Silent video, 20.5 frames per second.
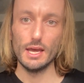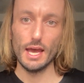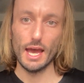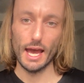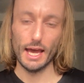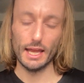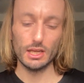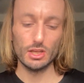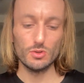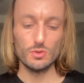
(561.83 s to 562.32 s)

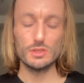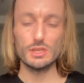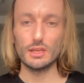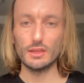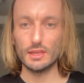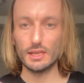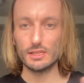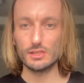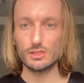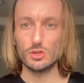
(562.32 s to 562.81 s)
And using
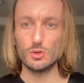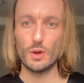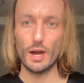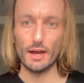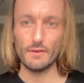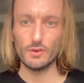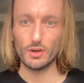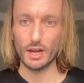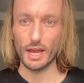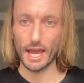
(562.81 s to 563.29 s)
things that you
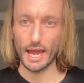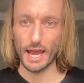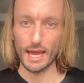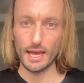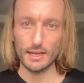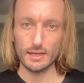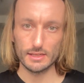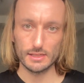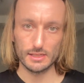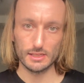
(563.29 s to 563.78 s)
have on
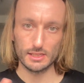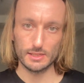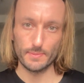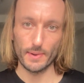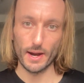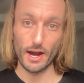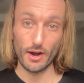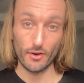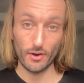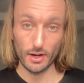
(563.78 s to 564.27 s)
hand is
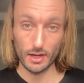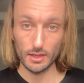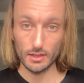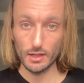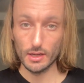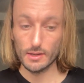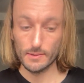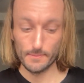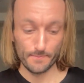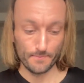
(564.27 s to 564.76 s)
inspiring.